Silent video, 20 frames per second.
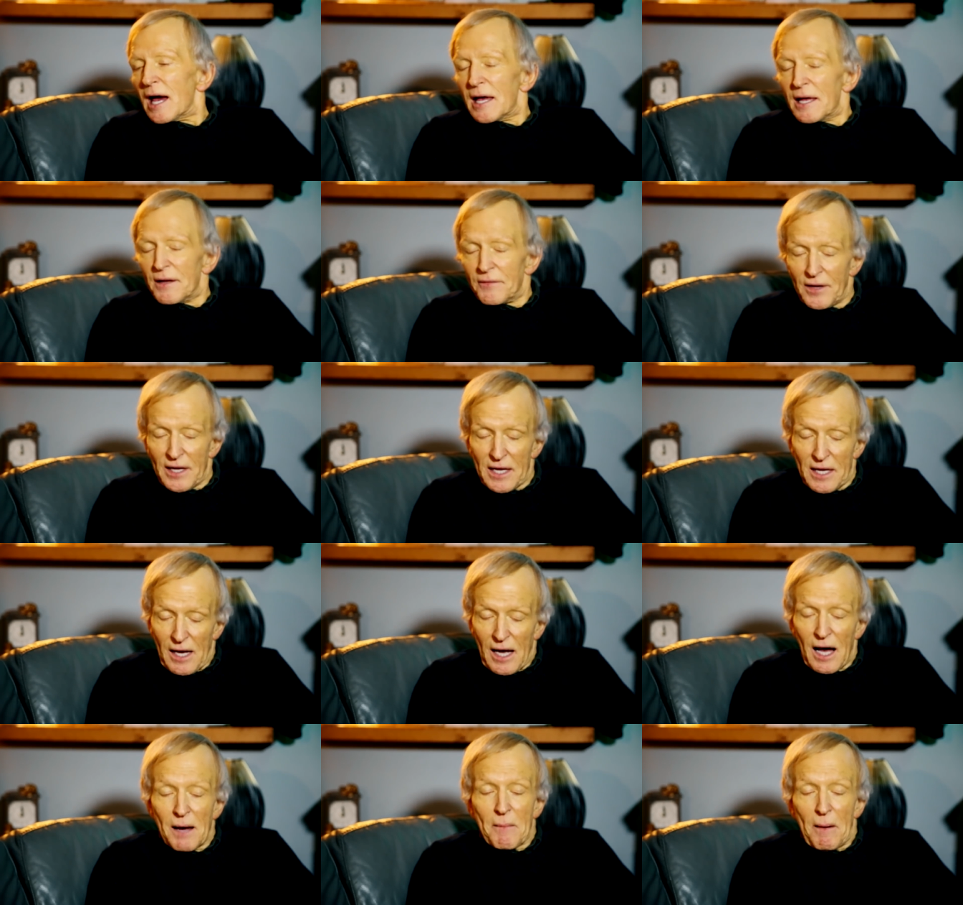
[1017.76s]
Yeah,
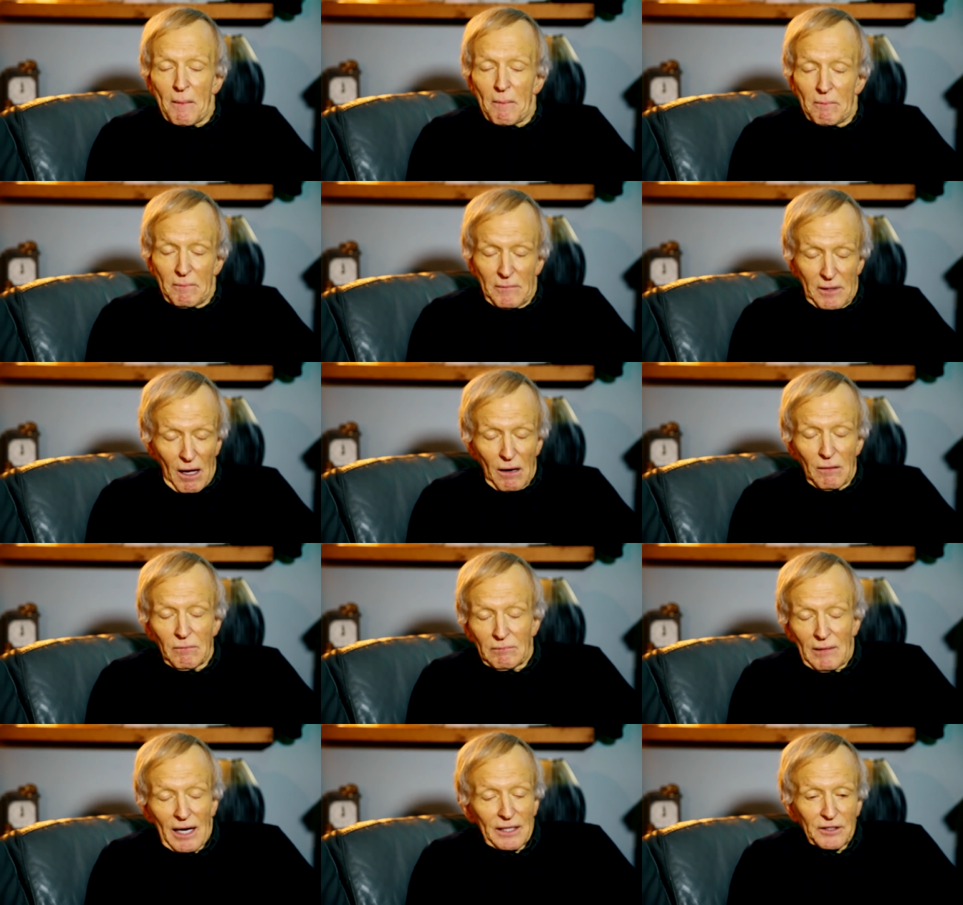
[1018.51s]
I don't
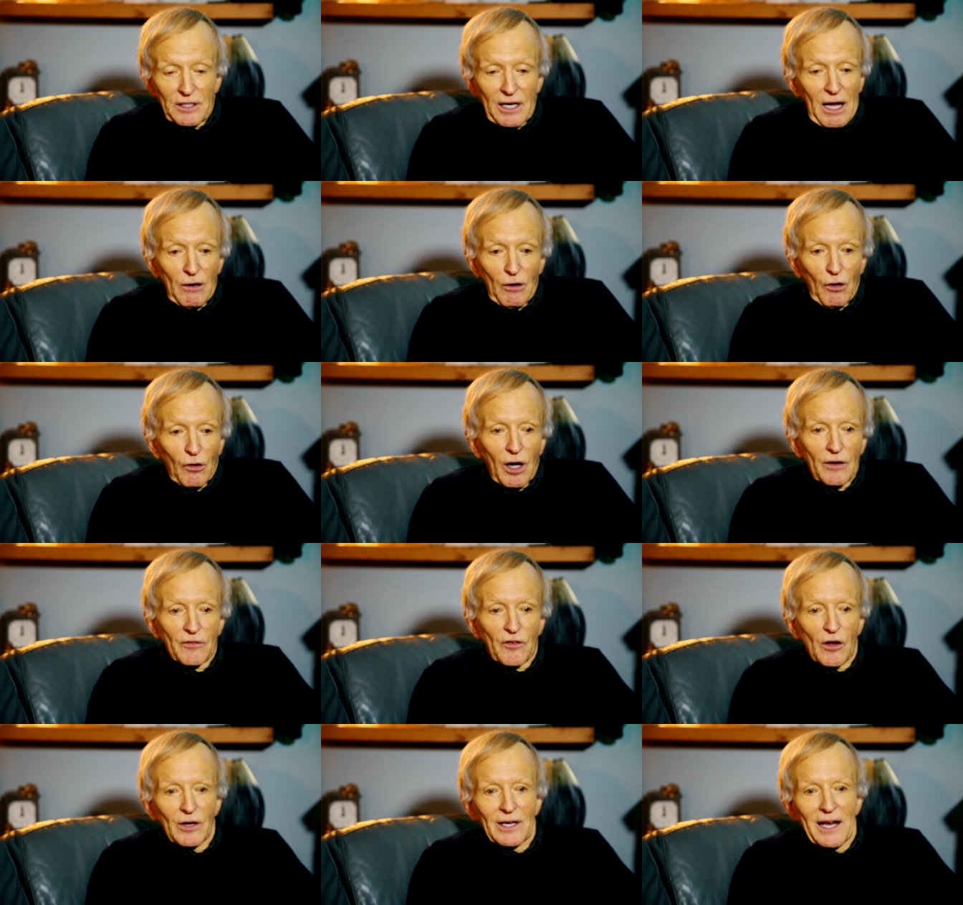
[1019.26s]
know how
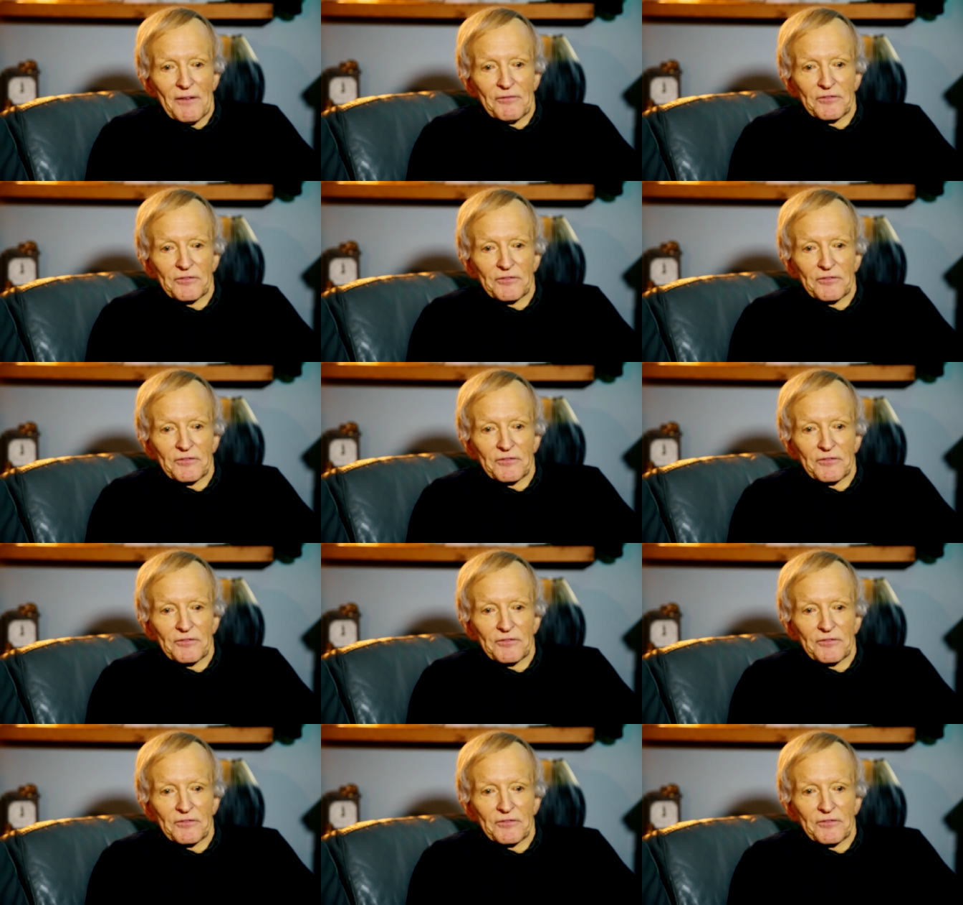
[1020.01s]
long I've got